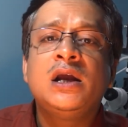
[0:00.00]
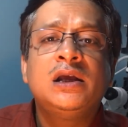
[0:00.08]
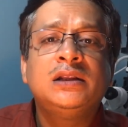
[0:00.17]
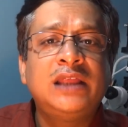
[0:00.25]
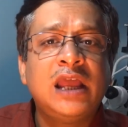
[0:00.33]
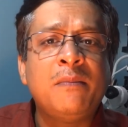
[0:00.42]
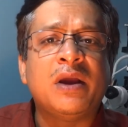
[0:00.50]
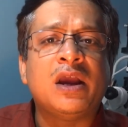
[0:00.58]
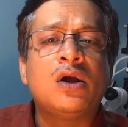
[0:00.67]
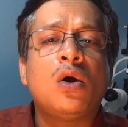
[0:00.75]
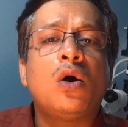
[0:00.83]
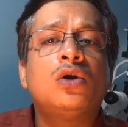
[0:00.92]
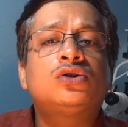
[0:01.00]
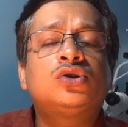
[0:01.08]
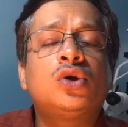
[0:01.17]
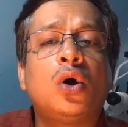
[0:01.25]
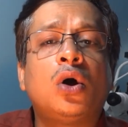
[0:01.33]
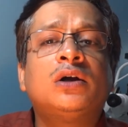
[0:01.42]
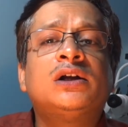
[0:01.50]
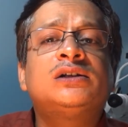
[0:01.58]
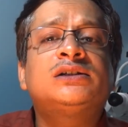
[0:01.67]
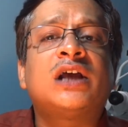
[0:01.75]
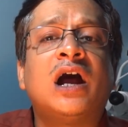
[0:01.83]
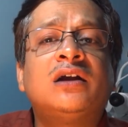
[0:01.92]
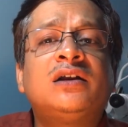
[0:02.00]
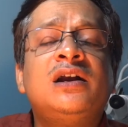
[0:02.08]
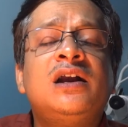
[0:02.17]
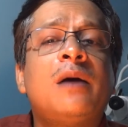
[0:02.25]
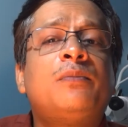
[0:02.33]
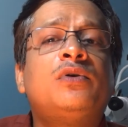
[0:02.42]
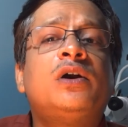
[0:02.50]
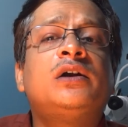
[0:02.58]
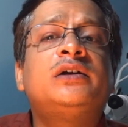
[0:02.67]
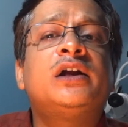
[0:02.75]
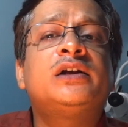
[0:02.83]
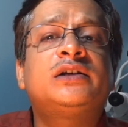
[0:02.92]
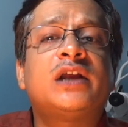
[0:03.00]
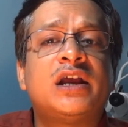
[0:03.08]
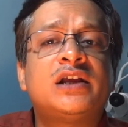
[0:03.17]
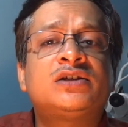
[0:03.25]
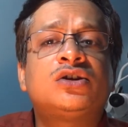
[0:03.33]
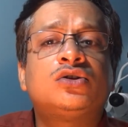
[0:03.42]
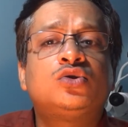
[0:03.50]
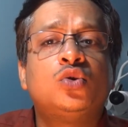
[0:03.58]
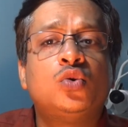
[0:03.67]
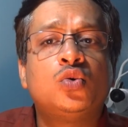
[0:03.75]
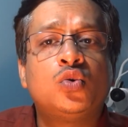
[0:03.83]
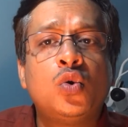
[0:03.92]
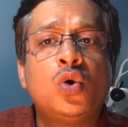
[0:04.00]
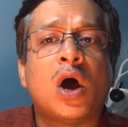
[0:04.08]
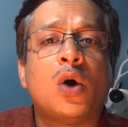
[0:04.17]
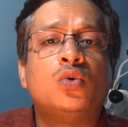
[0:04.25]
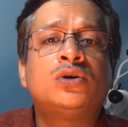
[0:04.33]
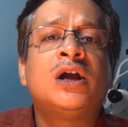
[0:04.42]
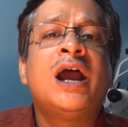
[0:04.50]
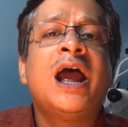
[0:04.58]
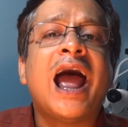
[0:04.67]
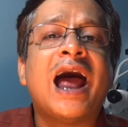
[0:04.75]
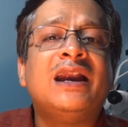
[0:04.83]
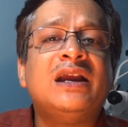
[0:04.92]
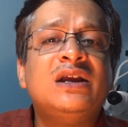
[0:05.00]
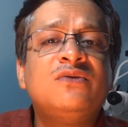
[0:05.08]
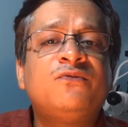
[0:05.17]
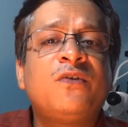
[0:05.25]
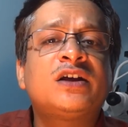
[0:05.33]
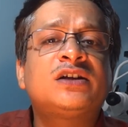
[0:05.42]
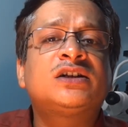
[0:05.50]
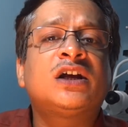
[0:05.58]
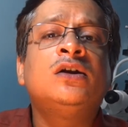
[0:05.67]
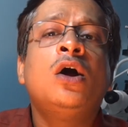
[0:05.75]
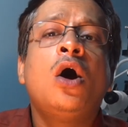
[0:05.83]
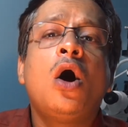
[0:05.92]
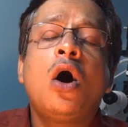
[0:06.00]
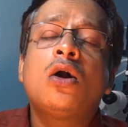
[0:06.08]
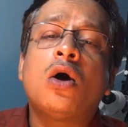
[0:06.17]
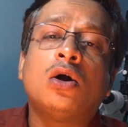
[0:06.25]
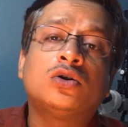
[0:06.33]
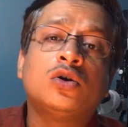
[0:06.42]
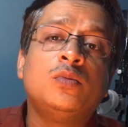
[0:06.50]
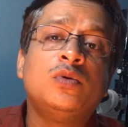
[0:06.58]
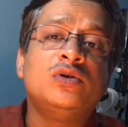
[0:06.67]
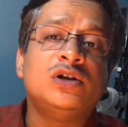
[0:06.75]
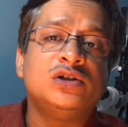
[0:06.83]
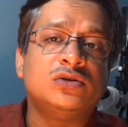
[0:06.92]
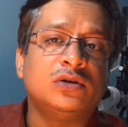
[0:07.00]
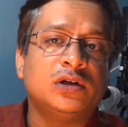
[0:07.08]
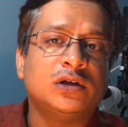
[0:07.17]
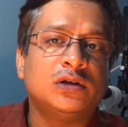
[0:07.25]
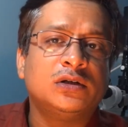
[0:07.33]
They may also order certain laboratory tests to rule out an infection or autoimmune disorder.